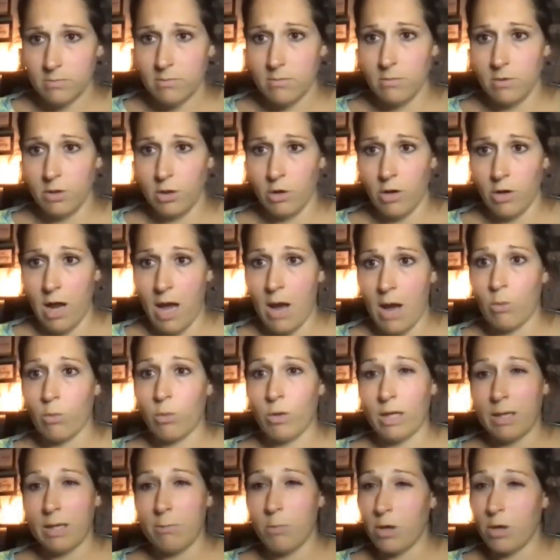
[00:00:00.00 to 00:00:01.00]
You're not
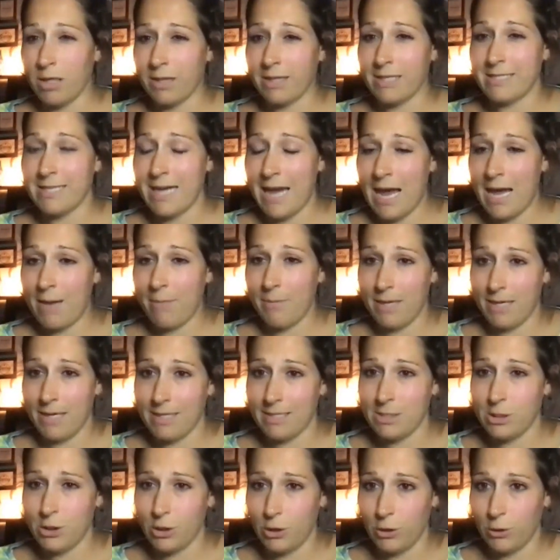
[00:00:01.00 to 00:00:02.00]
really putting the time in
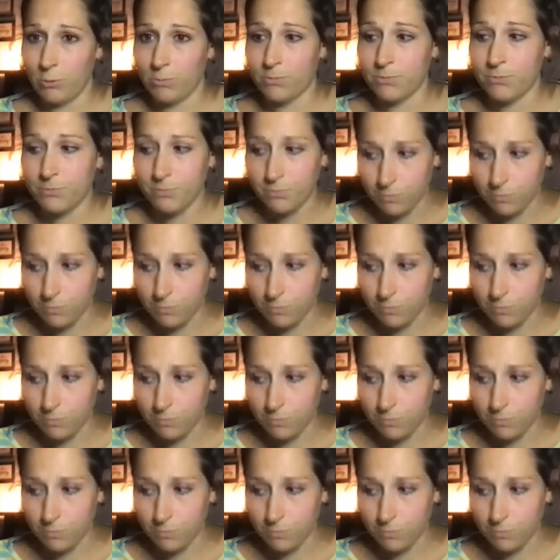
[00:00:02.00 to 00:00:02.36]
to